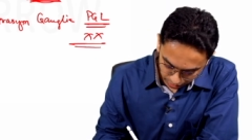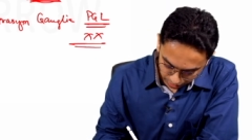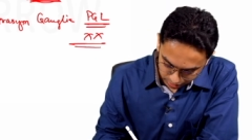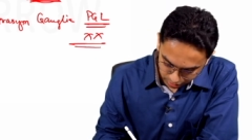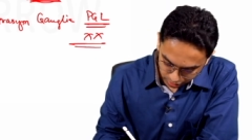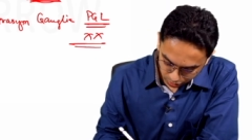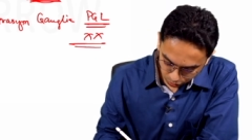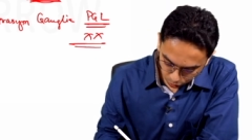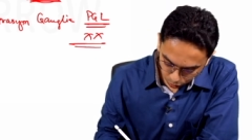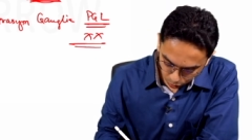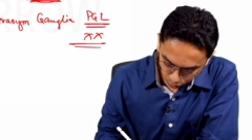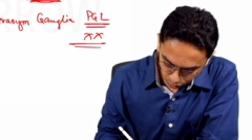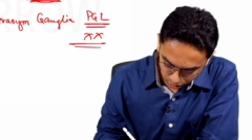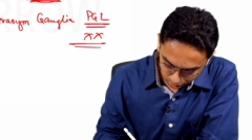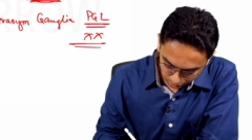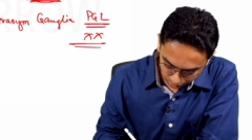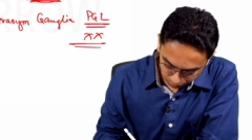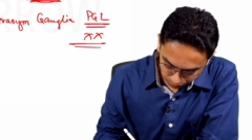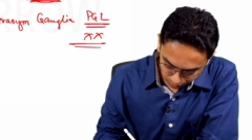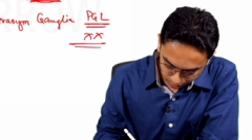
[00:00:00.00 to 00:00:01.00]
as a
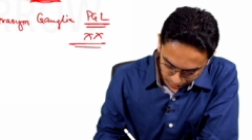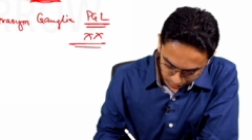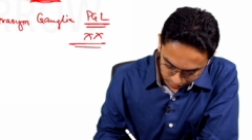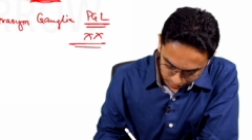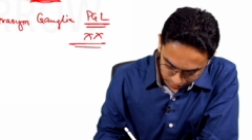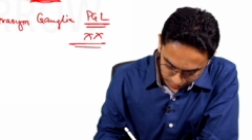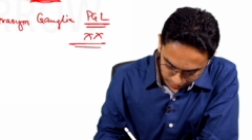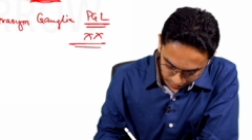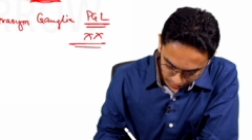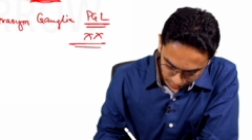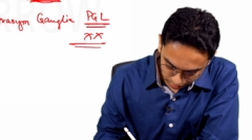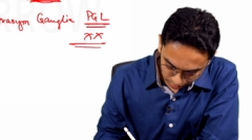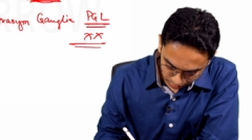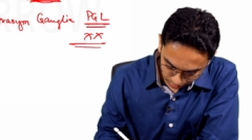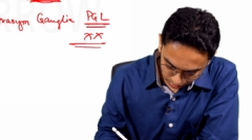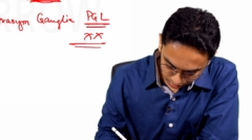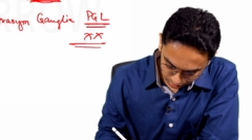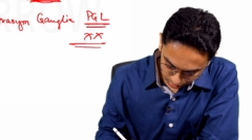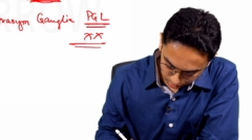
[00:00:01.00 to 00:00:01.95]
whole, if we consider,